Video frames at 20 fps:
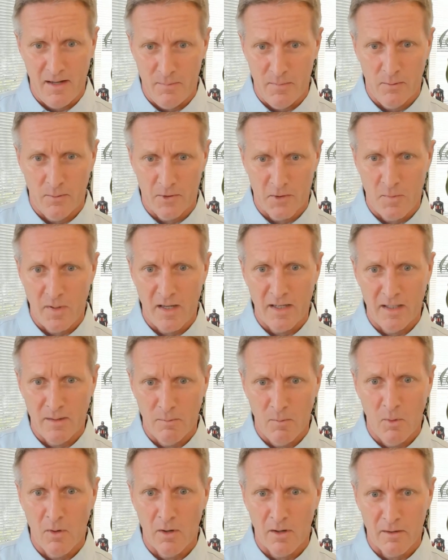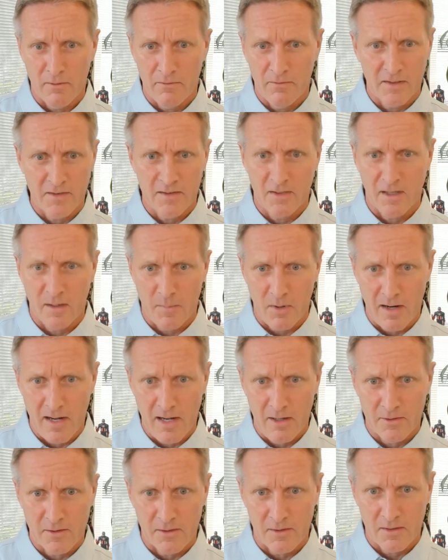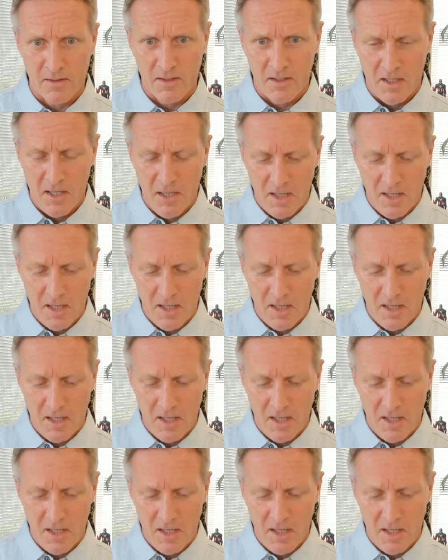is up. We're spending more fixing up our houses.